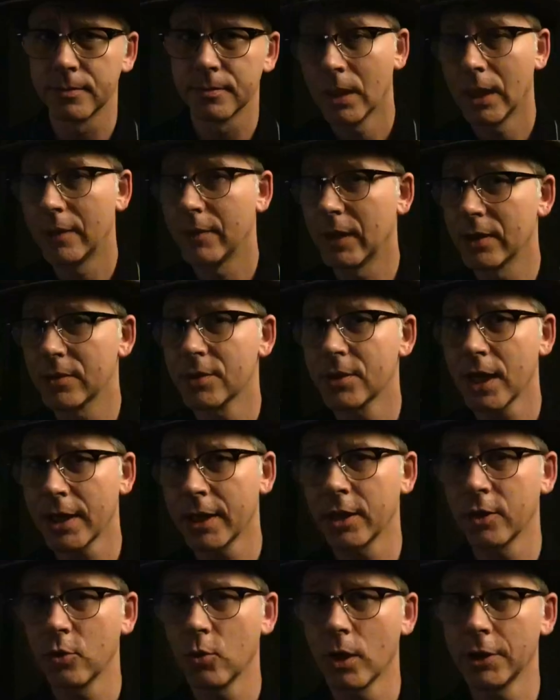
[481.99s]
And that
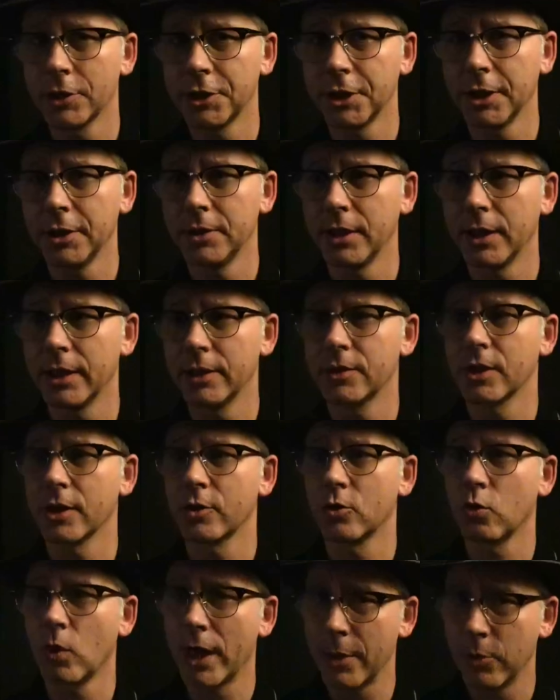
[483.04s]
second question is a
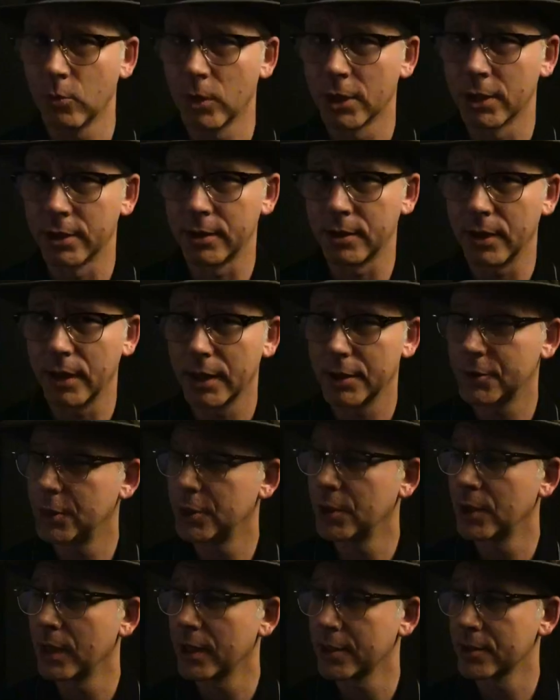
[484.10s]
great one. As
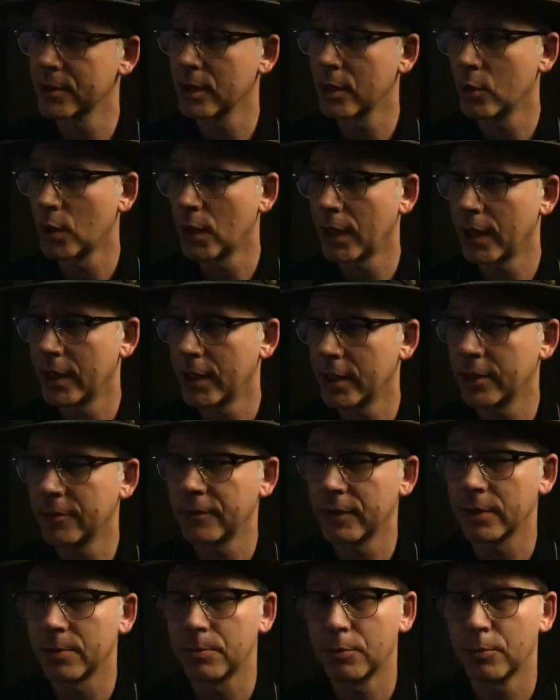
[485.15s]
you guys know, I have
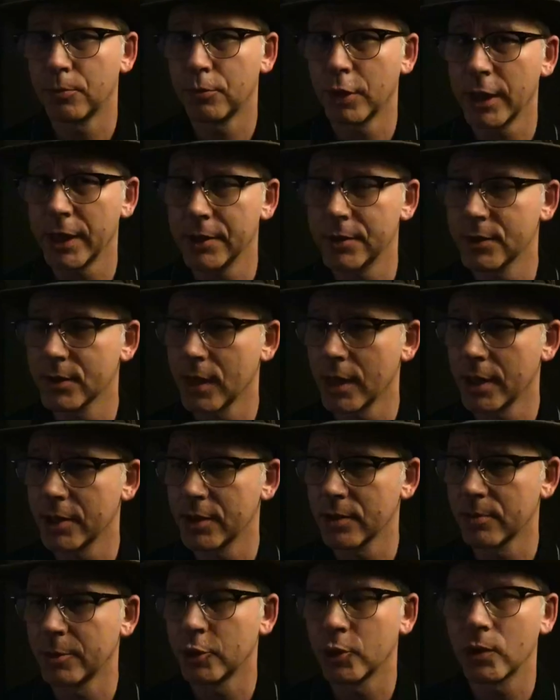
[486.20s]
a pretty
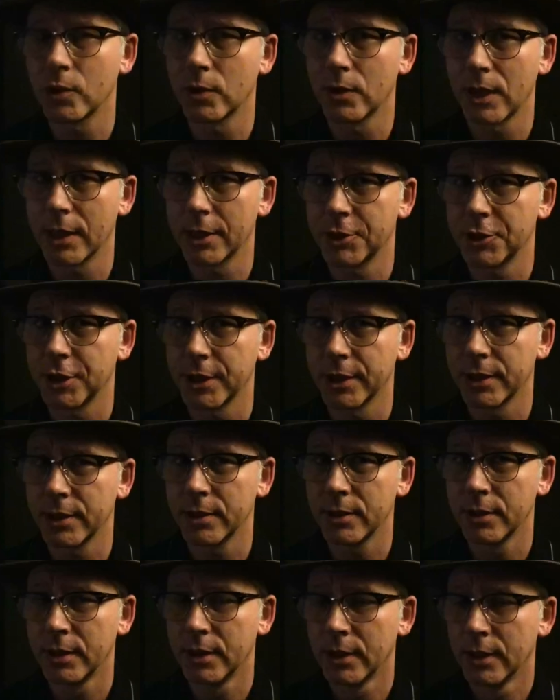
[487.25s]
sizable
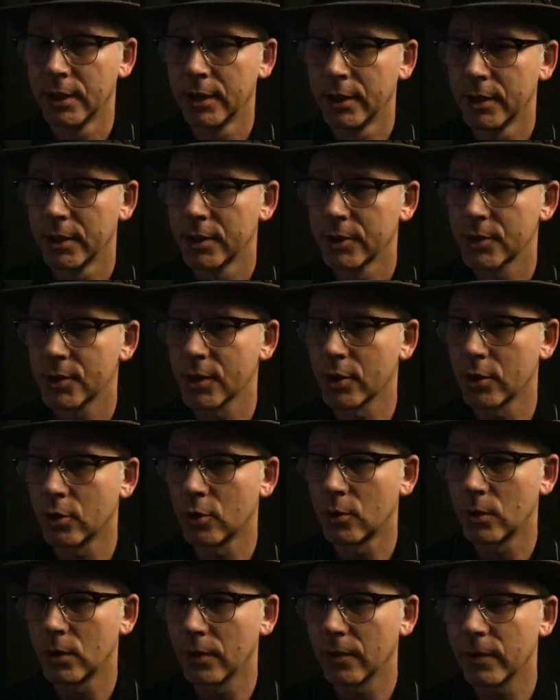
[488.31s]
collection.
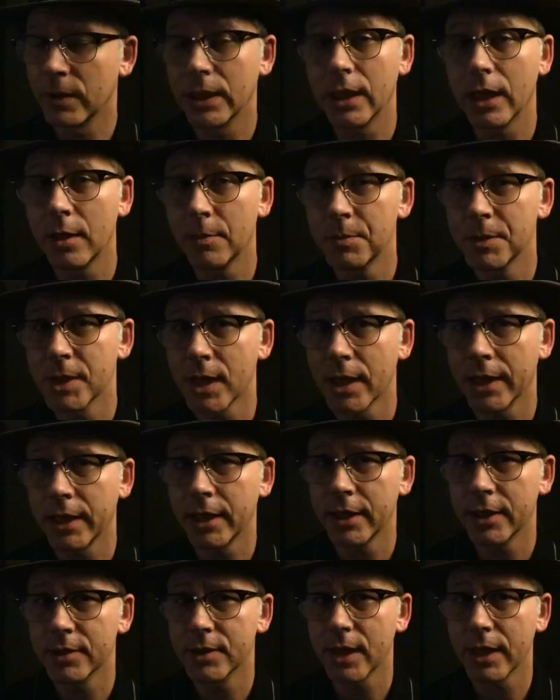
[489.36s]
So the upside
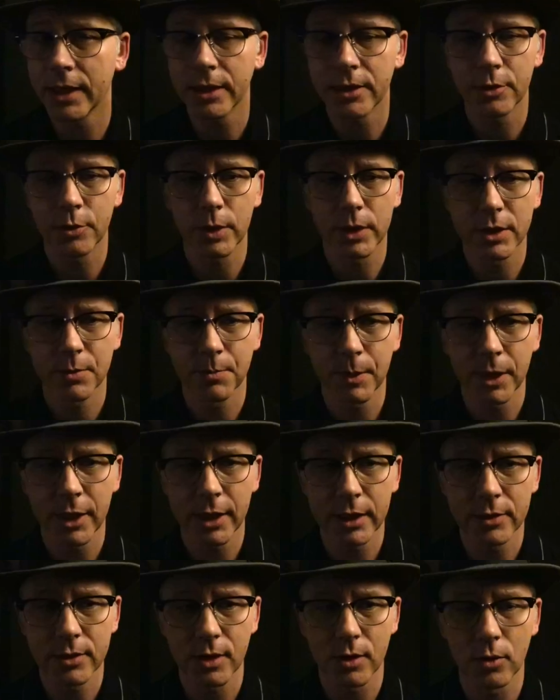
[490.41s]
is I get to
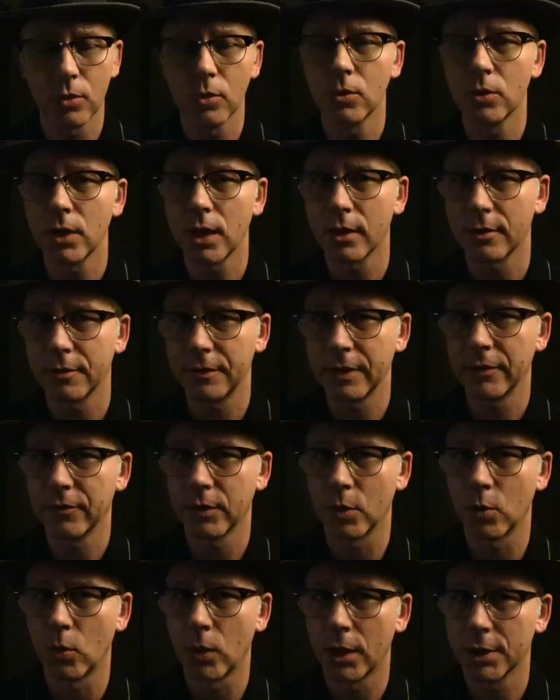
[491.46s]
experience a whole lot of
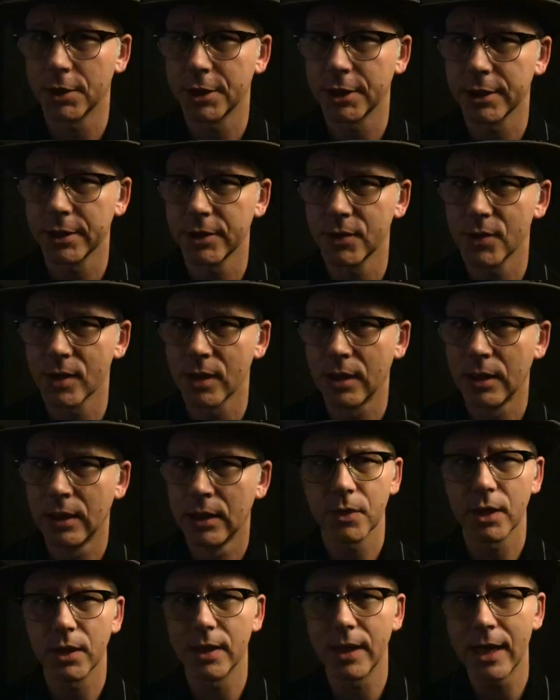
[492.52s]
different watches.
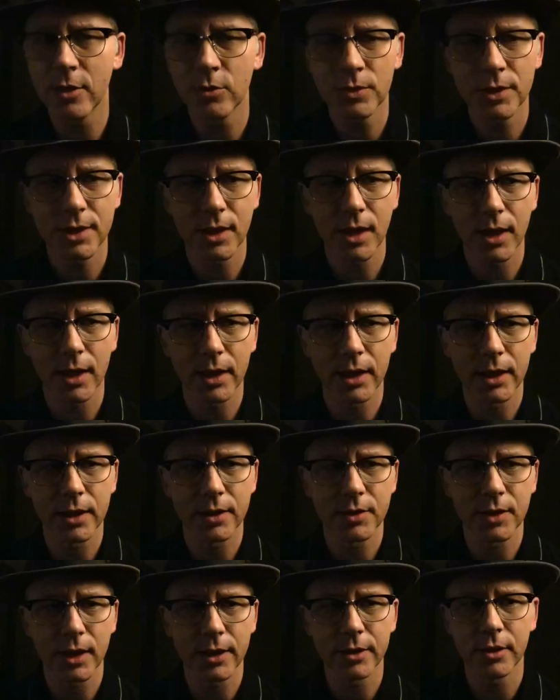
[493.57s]
The downside
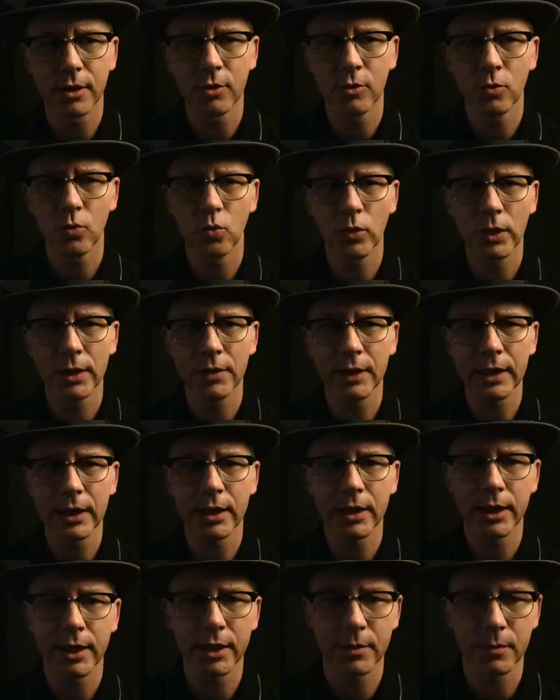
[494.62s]
is I don't really
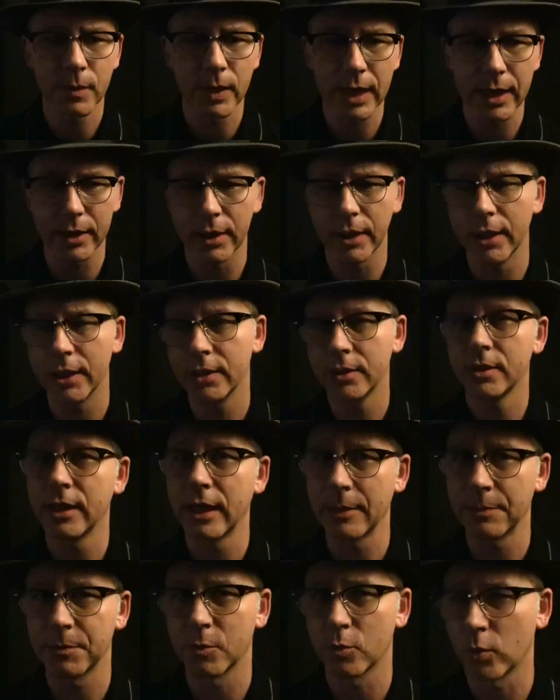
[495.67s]
get that
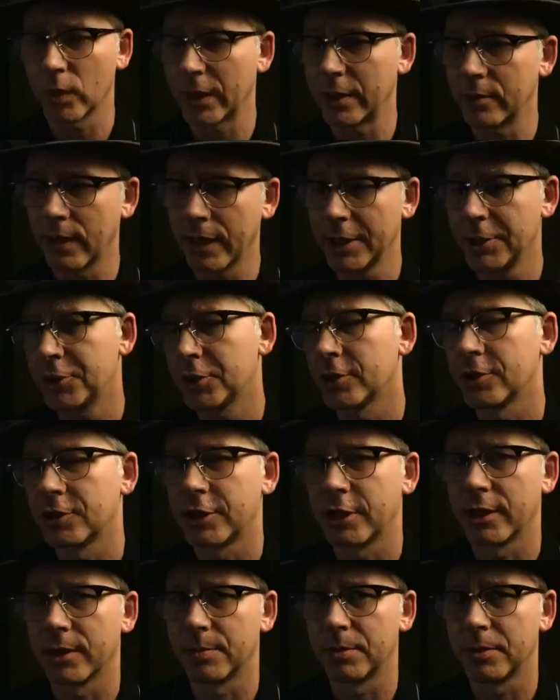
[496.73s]
in-depth
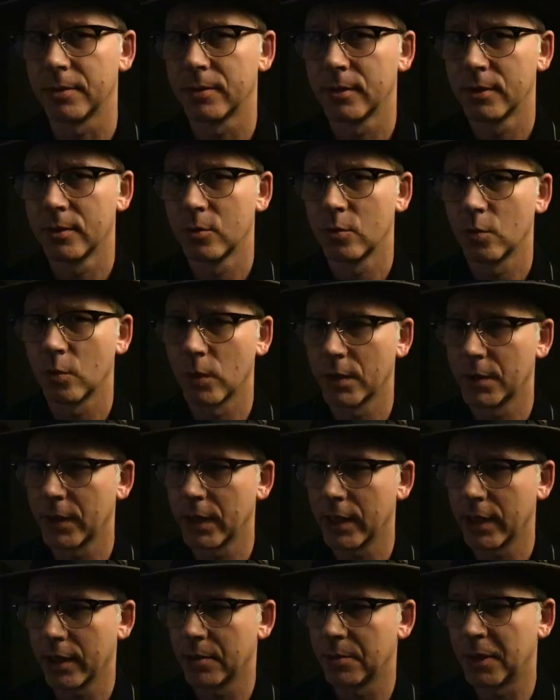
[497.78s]
relationship with
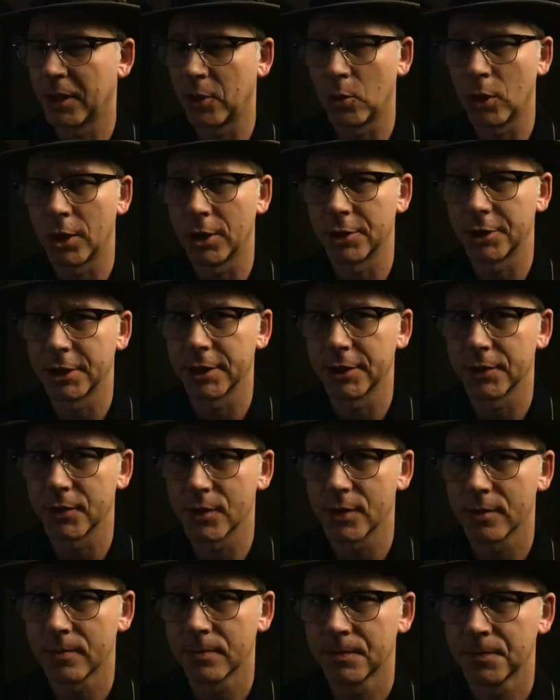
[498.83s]
any of my
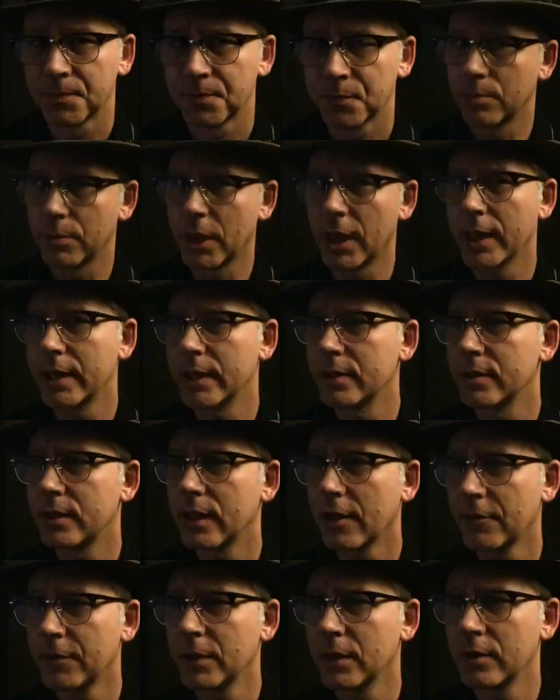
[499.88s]
watches. But I can
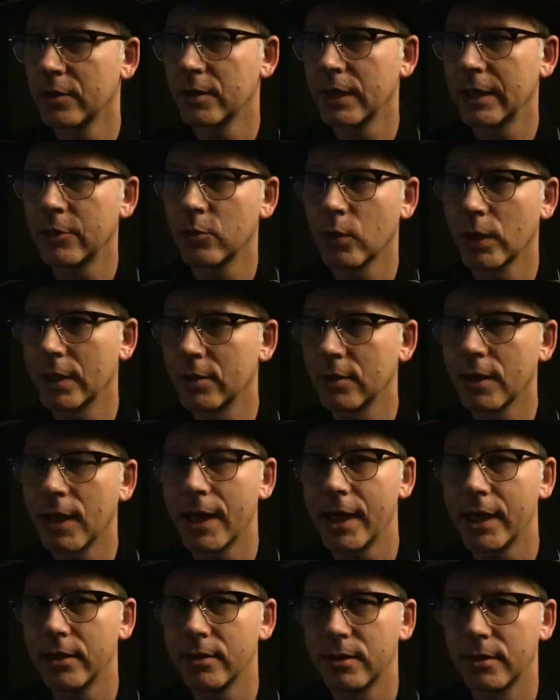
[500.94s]
definitely
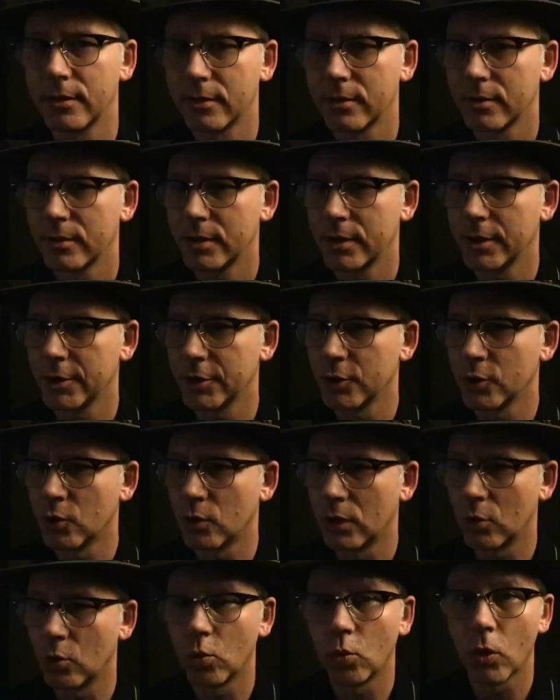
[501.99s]
relate
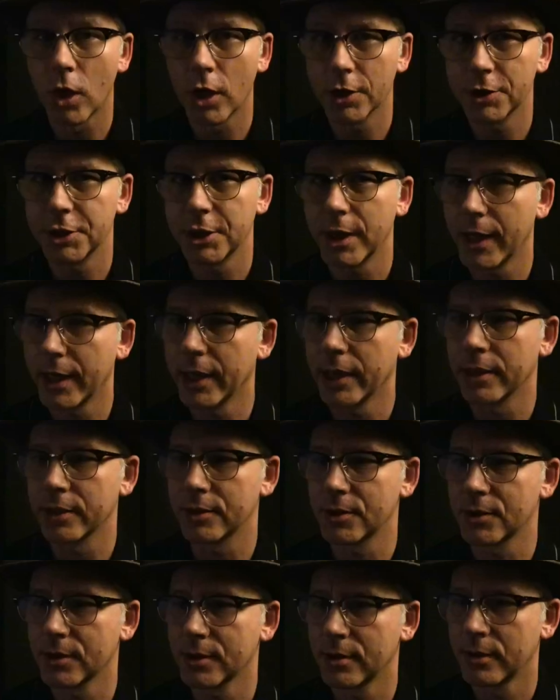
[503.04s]
to watch
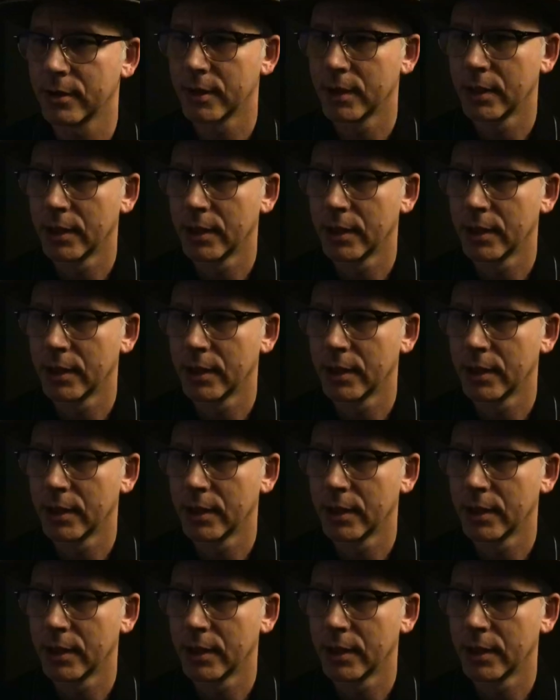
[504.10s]
angst.